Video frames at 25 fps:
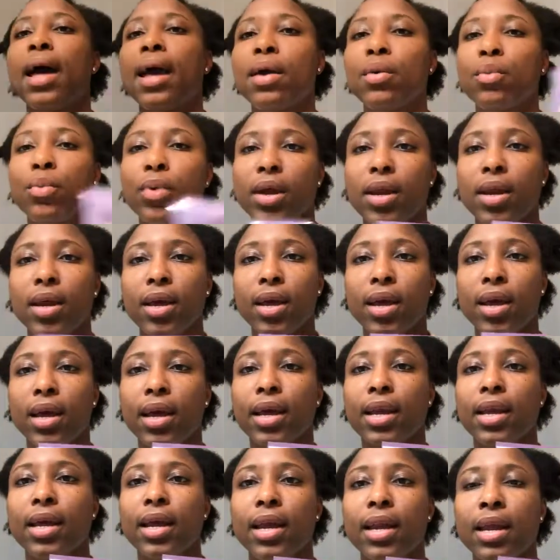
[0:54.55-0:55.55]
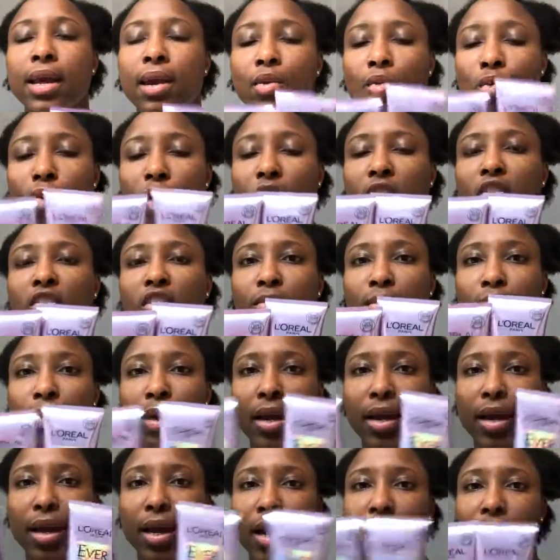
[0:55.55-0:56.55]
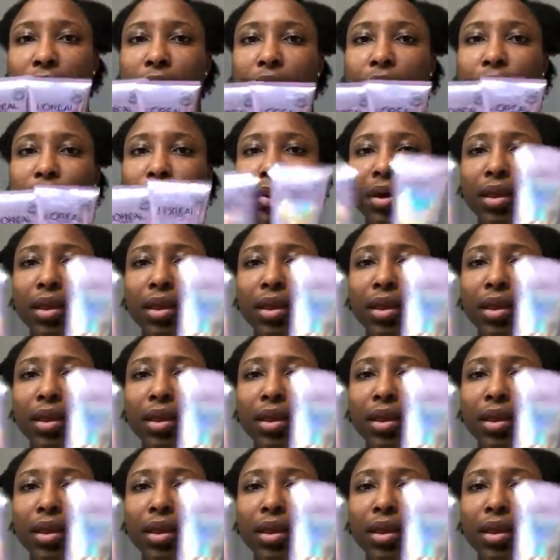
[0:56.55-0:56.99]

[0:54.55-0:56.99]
I went ahead and I washed my hair